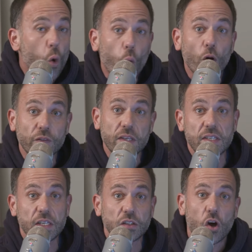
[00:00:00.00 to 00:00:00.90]
or if they
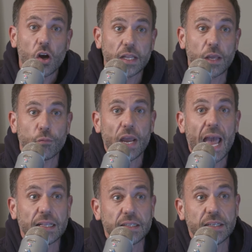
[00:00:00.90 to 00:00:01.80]
see a dog and they
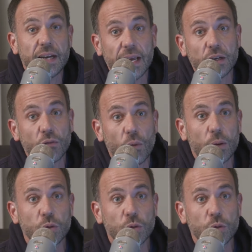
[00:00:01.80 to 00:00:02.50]
react in a negative way,